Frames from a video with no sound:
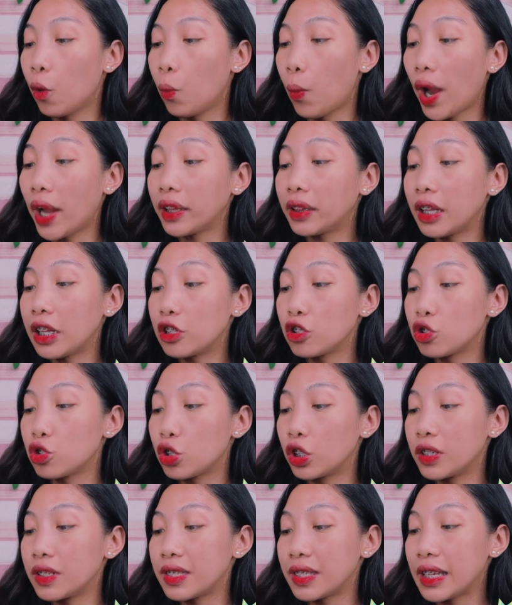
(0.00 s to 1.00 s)
whitens
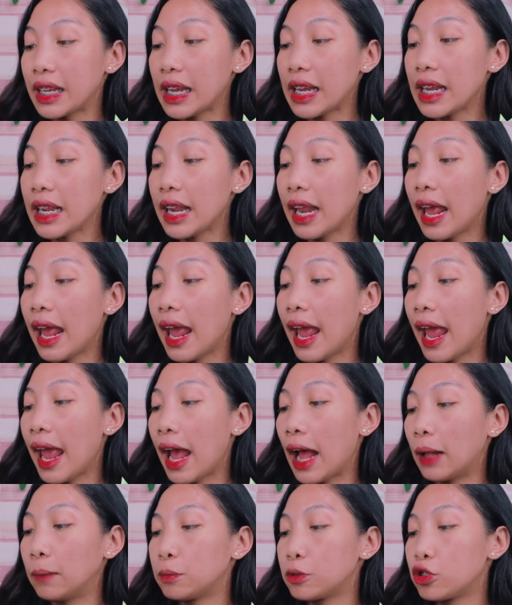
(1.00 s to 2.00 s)
your skin,
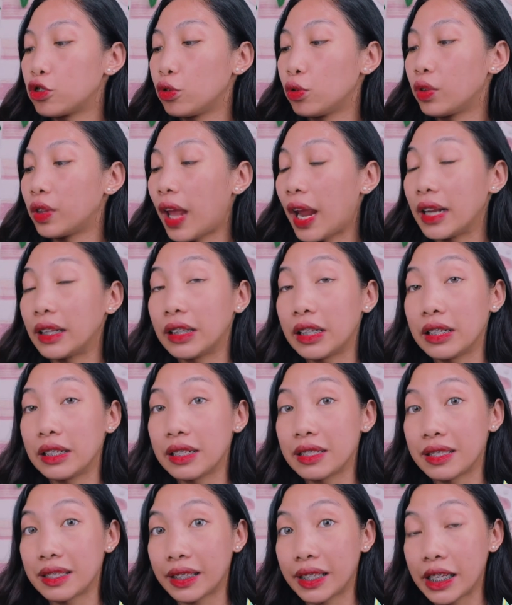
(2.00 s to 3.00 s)
helps to tighten
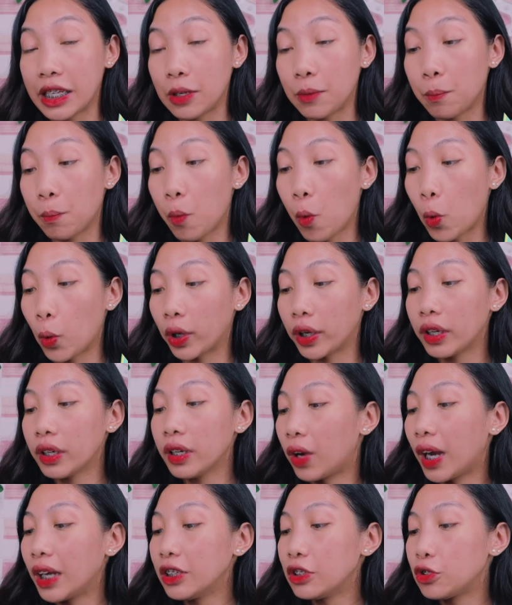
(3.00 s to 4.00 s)
the skin
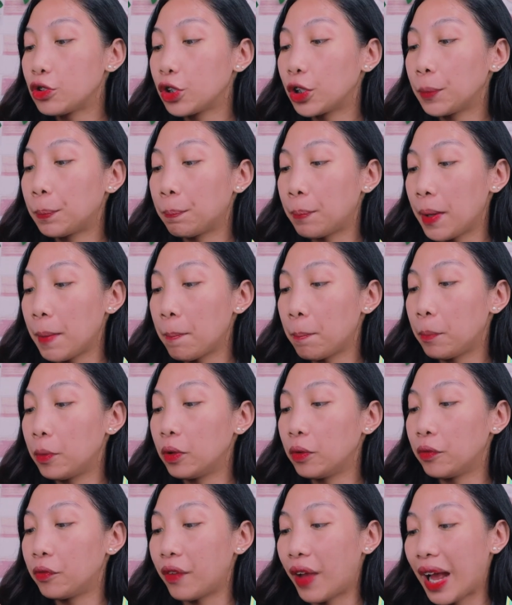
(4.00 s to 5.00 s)
pore, dries your
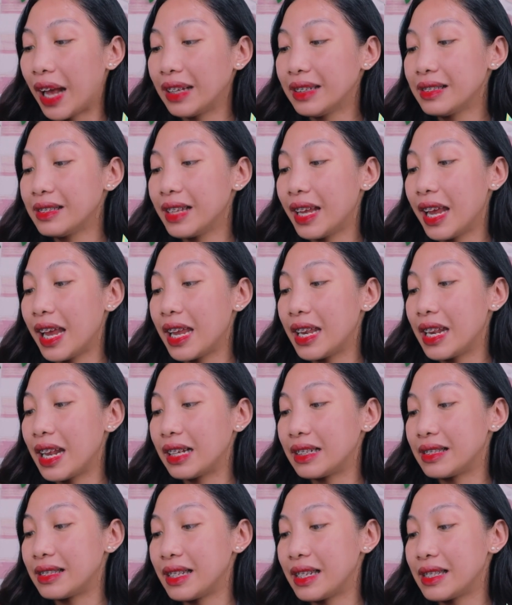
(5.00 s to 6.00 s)
pimple fast,
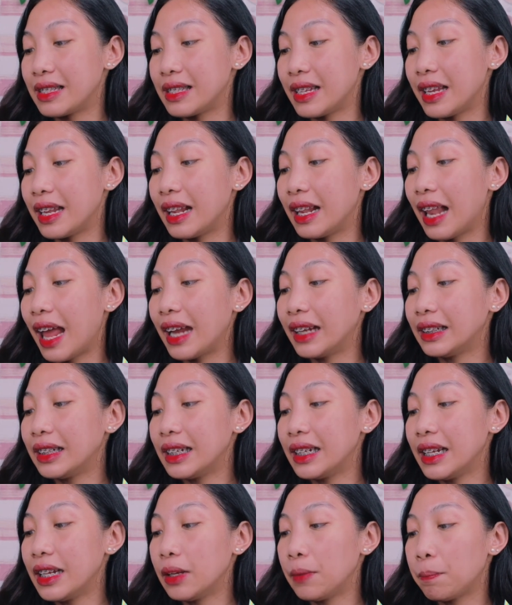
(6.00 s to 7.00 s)
and assists in
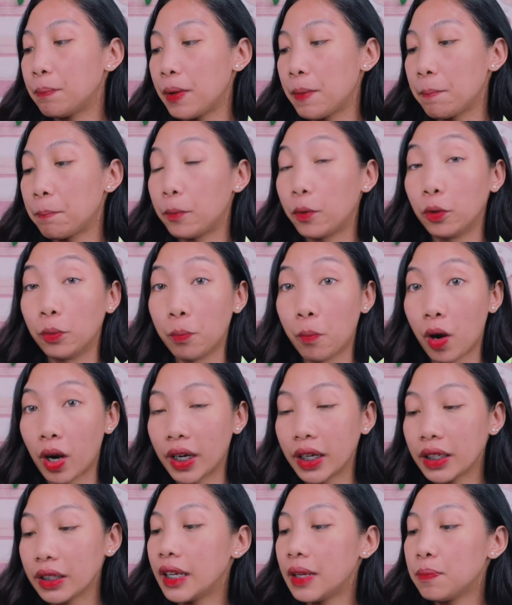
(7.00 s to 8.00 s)
lightening pimple
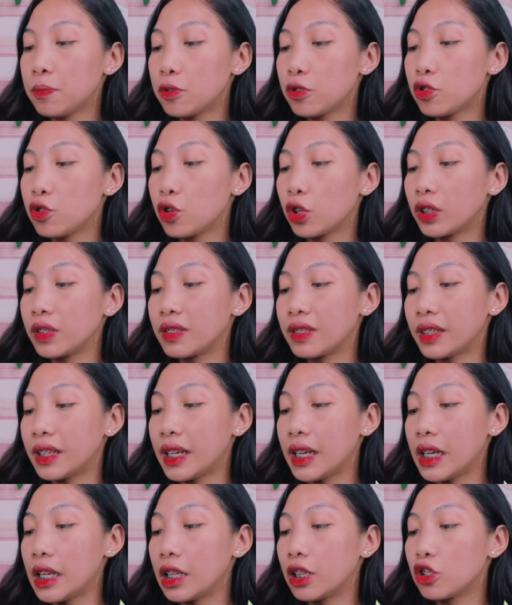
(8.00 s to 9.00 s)
mark, keeps your
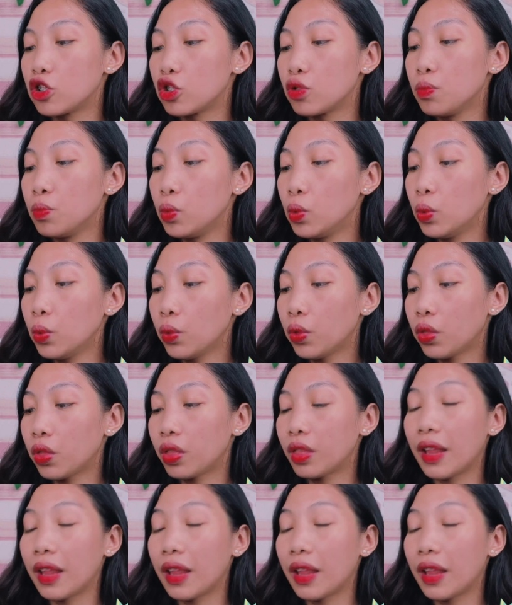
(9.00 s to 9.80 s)
skin smooth